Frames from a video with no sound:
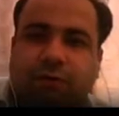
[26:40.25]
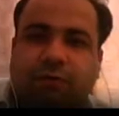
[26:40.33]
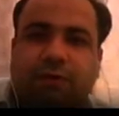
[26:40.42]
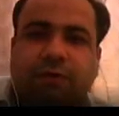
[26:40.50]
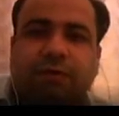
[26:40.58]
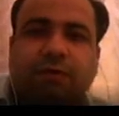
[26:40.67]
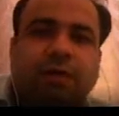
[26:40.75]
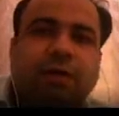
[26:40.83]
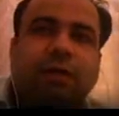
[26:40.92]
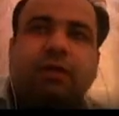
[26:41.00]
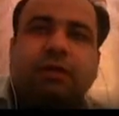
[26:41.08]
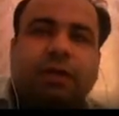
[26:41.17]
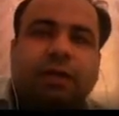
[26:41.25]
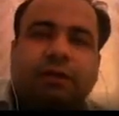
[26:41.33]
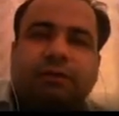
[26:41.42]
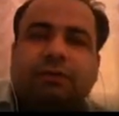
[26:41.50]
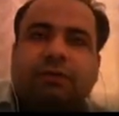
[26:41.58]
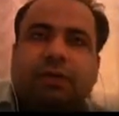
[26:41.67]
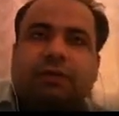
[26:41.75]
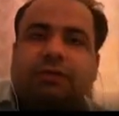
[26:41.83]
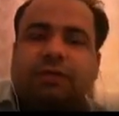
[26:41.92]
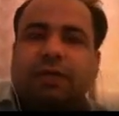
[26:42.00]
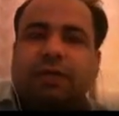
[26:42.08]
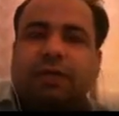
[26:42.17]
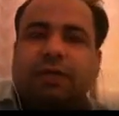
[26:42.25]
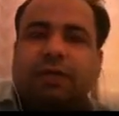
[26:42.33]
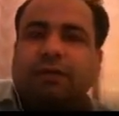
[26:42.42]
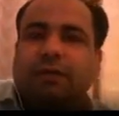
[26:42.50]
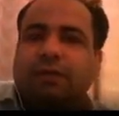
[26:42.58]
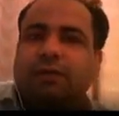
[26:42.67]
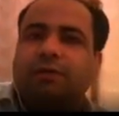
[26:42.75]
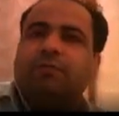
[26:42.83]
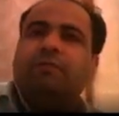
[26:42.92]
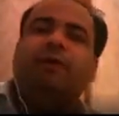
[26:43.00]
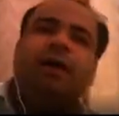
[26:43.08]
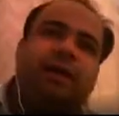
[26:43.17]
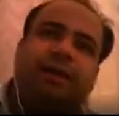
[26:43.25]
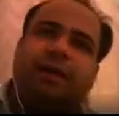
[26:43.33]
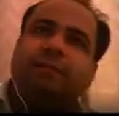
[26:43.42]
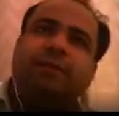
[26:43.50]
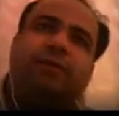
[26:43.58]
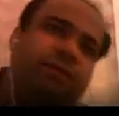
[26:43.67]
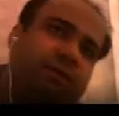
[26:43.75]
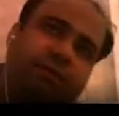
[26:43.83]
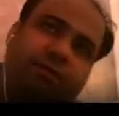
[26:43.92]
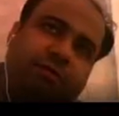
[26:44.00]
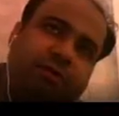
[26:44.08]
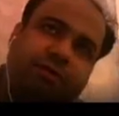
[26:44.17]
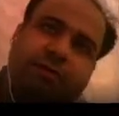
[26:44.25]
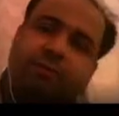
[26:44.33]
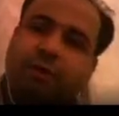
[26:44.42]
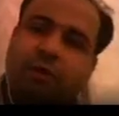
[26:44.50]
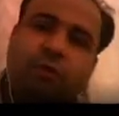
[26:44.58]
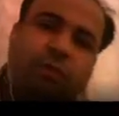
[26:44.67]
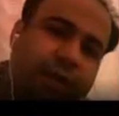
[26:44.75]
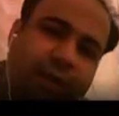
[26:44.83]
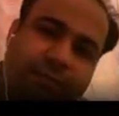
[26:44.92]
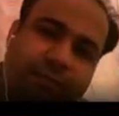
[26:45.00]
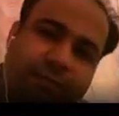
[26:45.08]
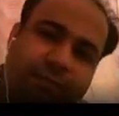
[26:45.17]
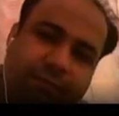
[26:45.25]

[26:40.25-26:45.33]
of you can say wire can be drawn or some tube can